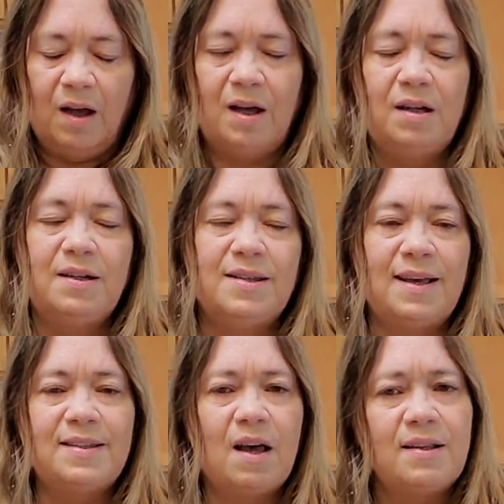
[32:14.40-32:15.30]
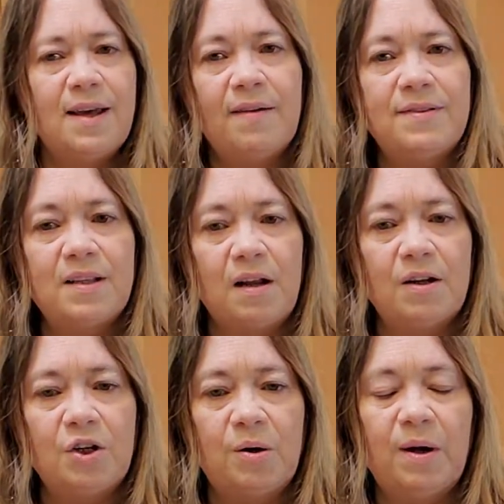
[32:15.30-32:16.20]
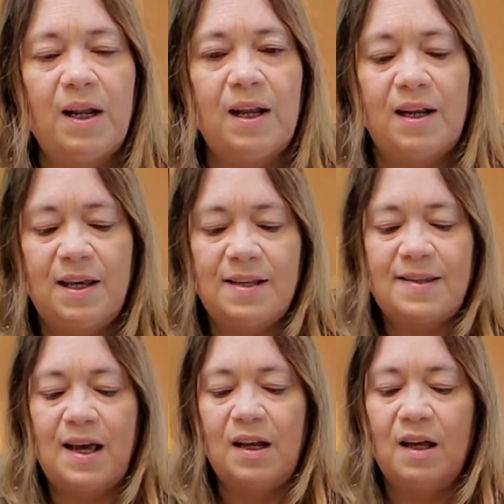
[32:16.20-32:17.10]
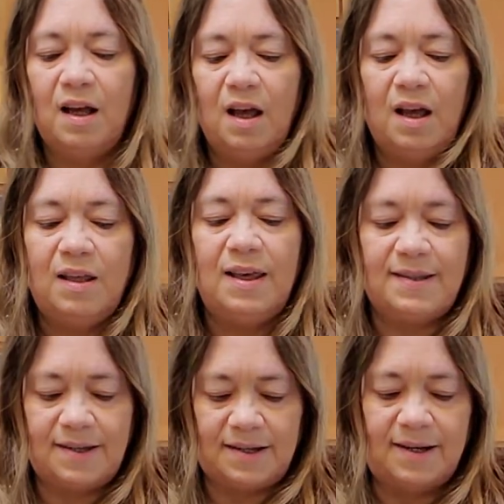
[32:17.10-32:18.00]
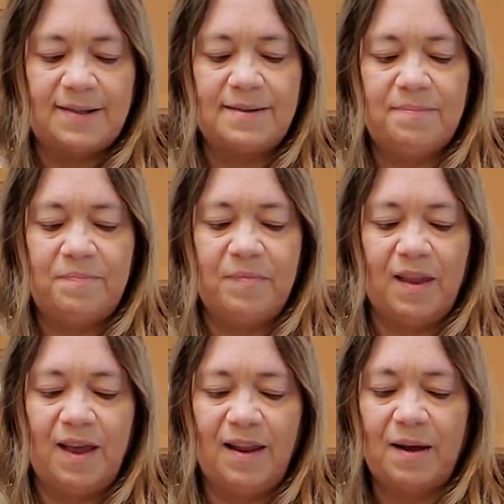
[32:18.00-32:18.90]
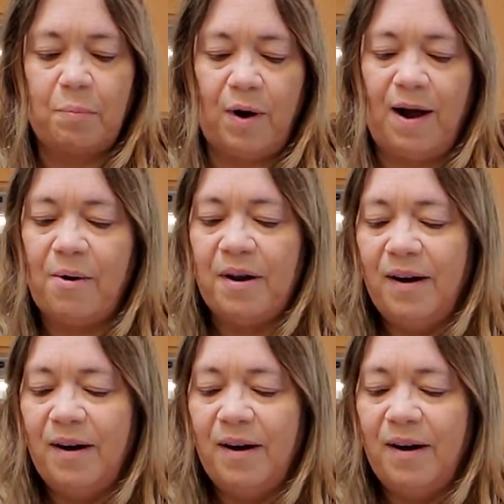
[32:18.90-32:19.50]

does that sauce have cilantro in it? And he said, yes, it does. And like, proud.